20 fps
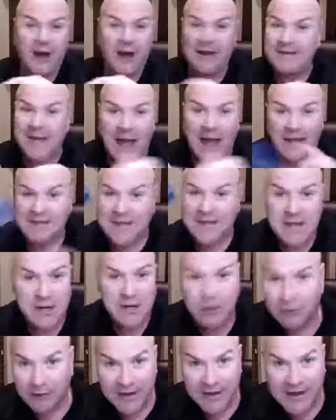not the
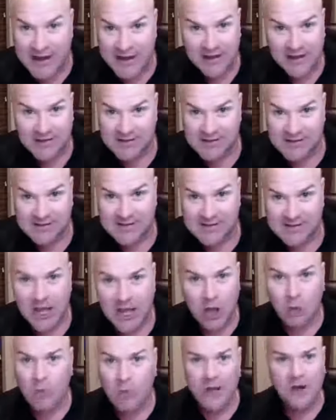ingredients.
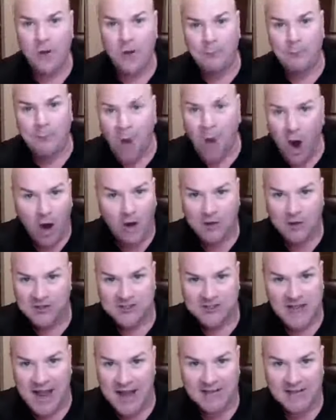We don't borrow
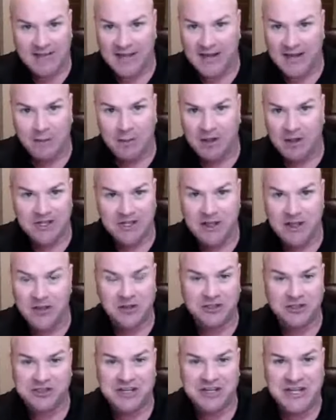science like a bunch of
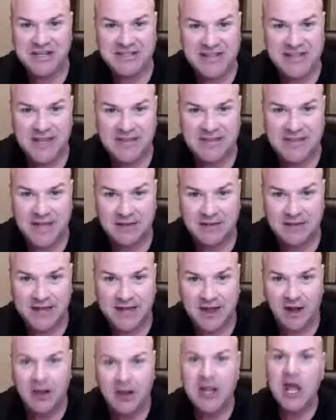other cheeseheads out
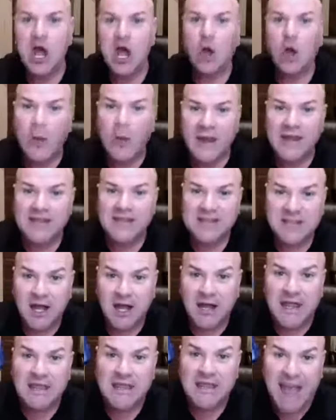there. We
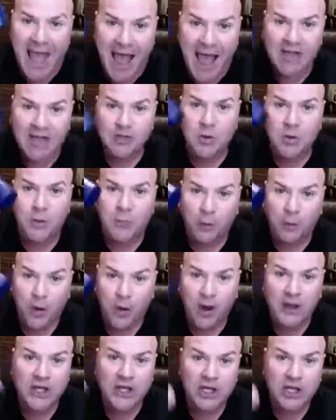study the actual
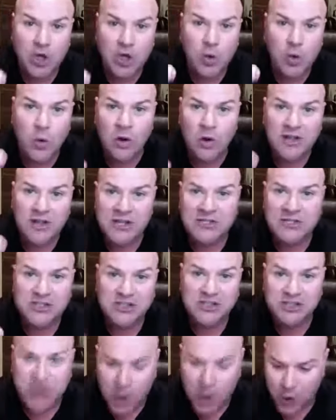product you will
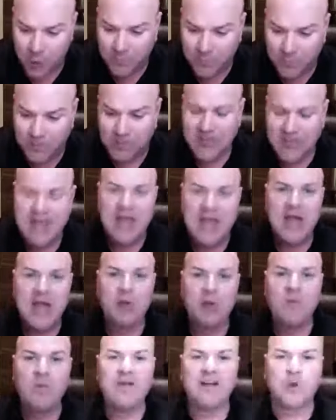consume.
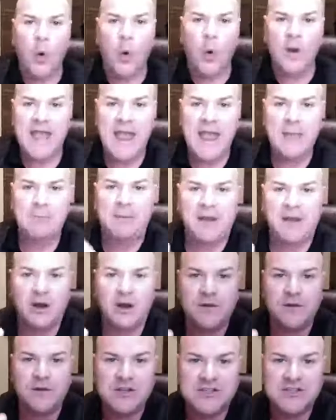We've got 28
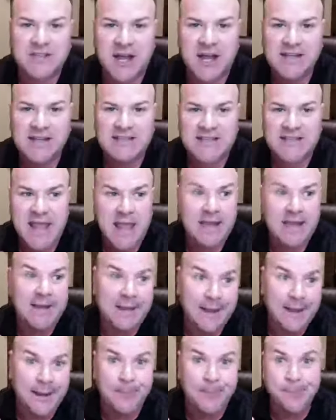peer-reviewed studies saying,
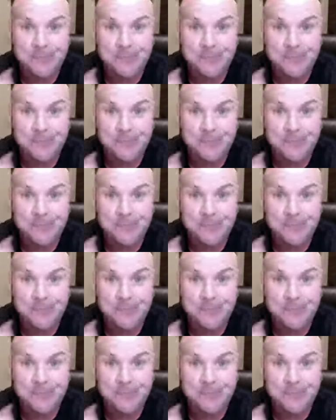yep,